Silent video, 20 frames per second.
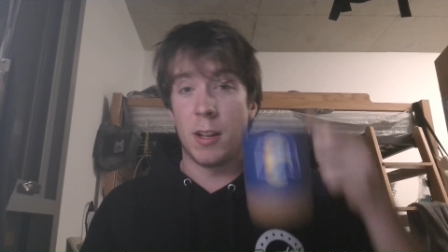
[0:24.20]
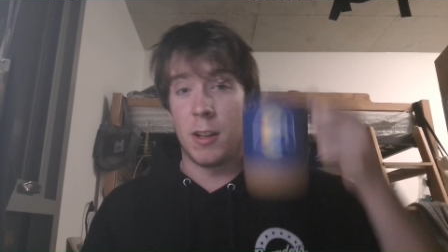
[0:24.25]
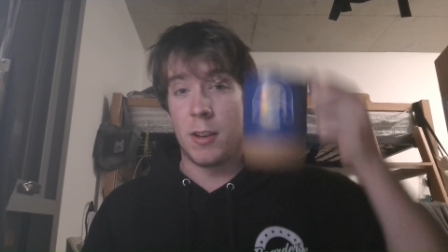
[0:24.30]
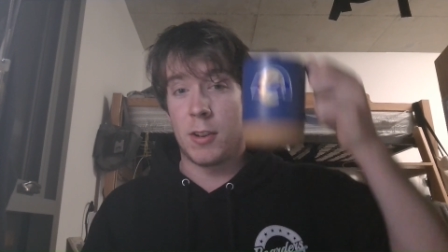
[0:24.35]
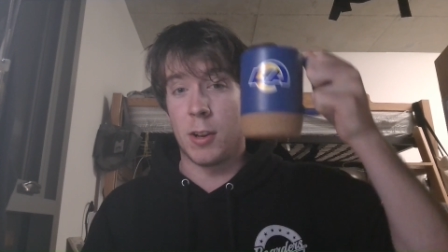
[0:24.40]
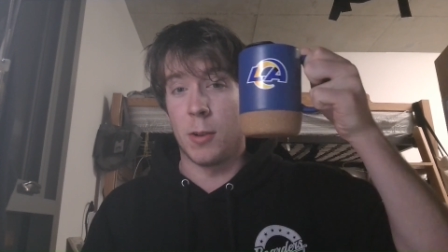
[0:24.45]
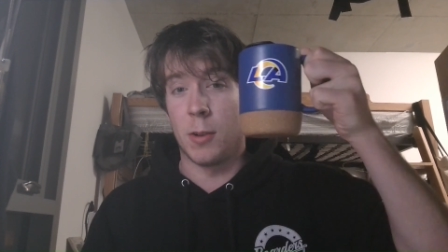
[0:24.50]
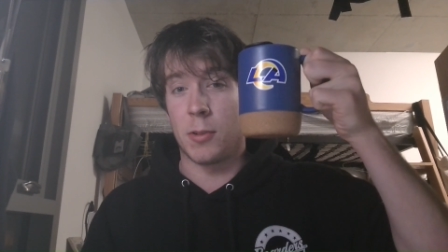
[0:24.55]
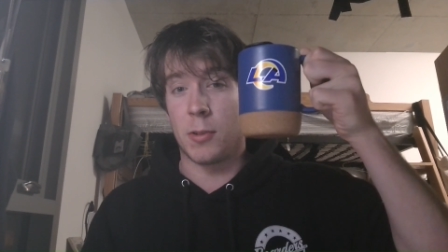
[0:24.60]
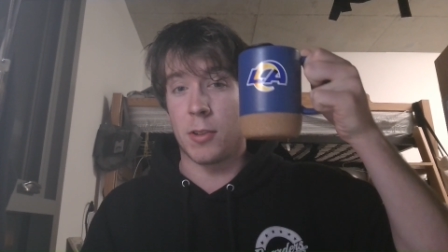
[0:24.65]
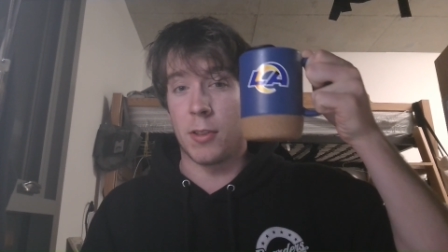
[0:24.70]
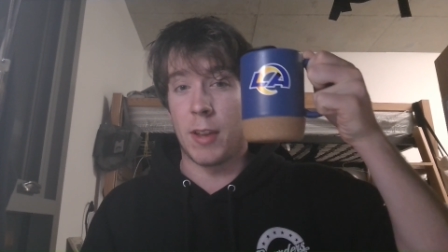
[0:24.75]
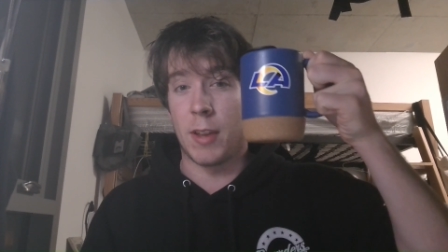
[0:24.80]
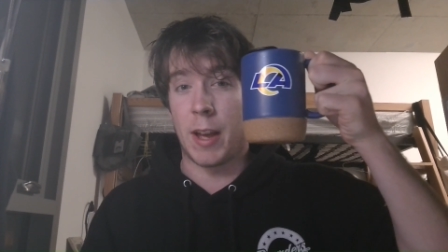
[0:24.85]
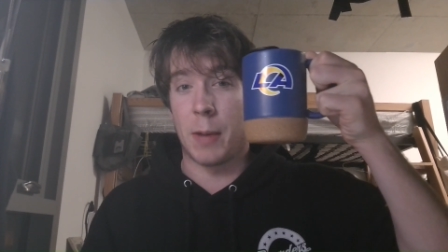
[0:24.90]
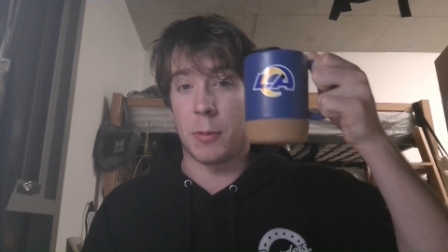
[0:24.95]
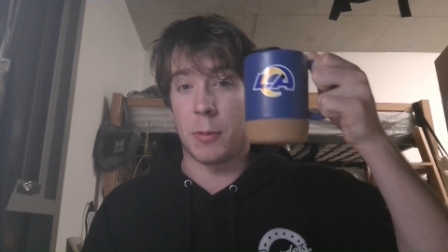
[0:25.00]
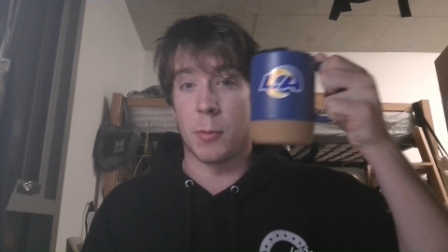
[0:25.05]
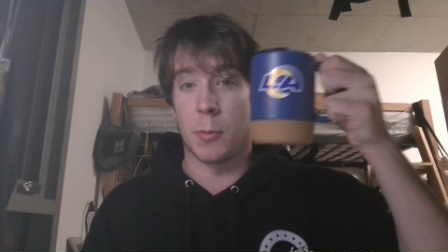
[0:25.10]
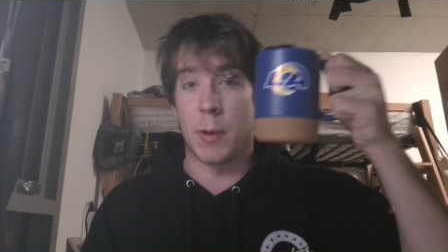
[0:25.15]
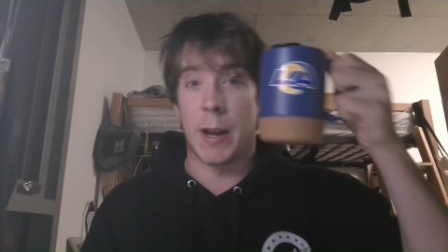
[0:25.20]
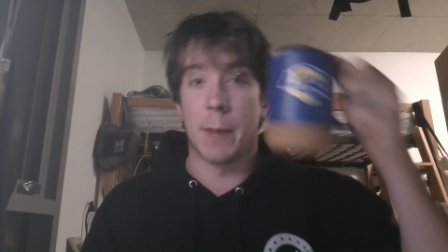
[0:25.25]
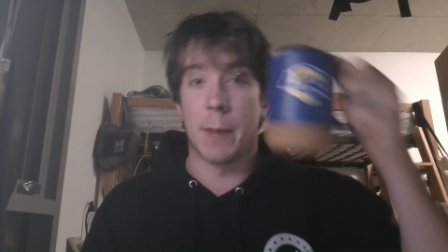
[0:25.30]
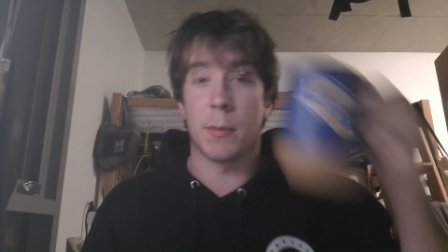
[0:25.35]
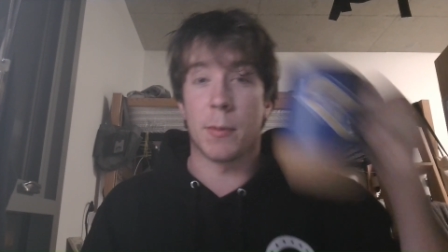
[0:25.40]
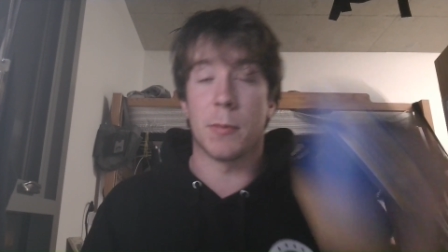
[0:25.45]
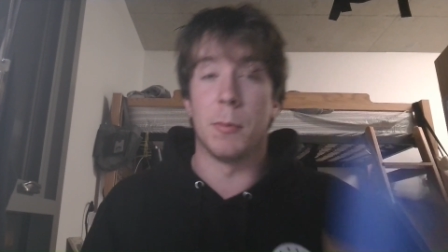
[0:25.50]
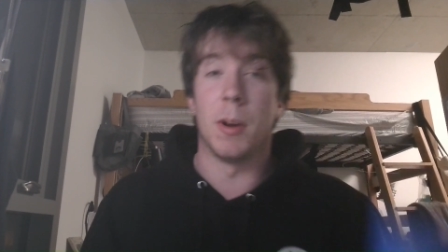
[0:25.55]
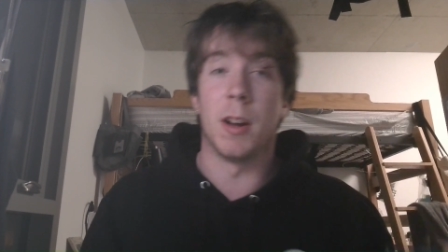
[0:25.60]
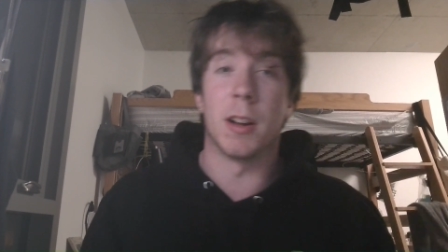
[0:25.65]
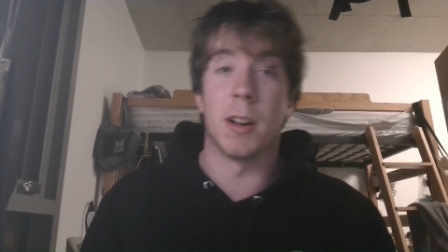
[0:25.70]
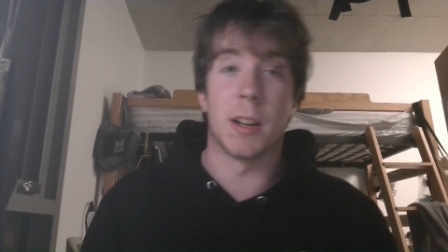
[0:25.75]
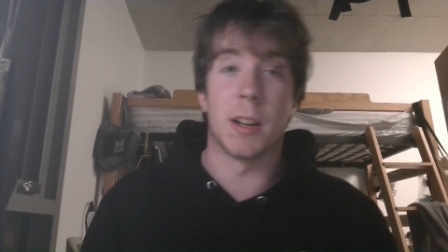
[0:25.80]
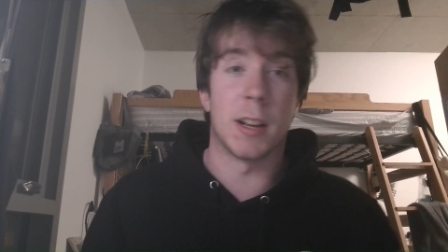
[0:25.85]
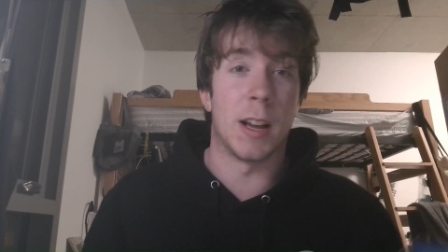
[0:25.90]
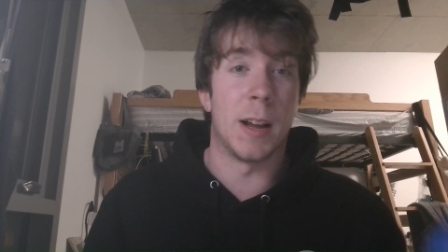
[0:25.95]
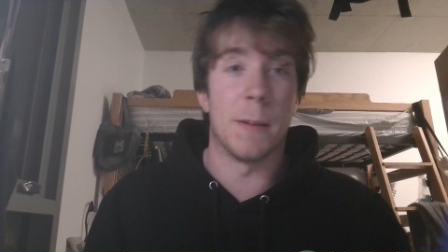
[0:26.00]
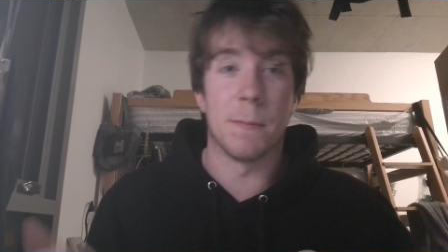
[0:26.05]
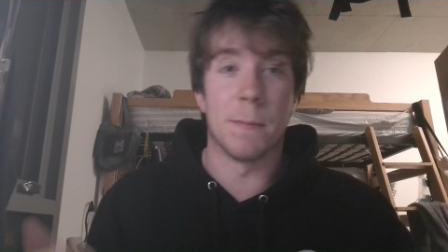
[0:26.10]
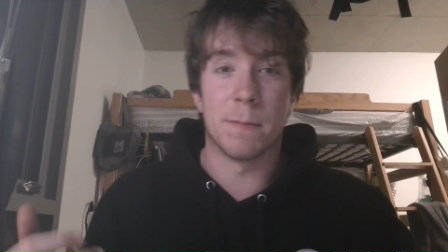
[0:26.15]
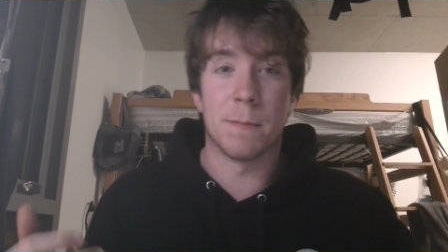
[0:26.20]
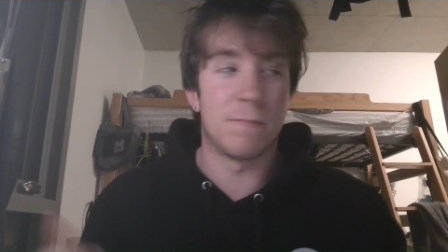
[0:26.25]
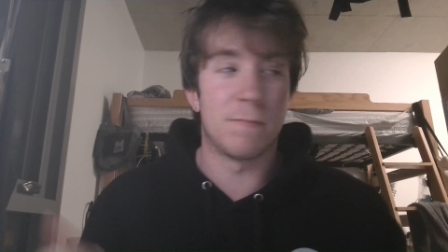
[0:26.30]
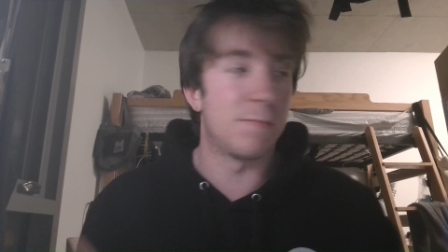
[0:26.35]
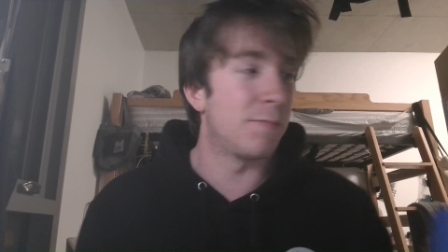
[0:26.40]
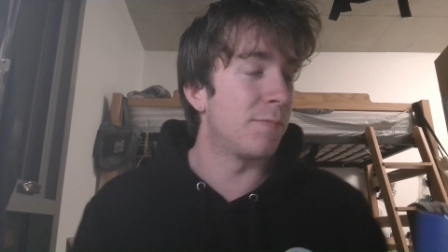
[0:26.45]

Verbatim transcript: toast of that with the Rams mug. Um,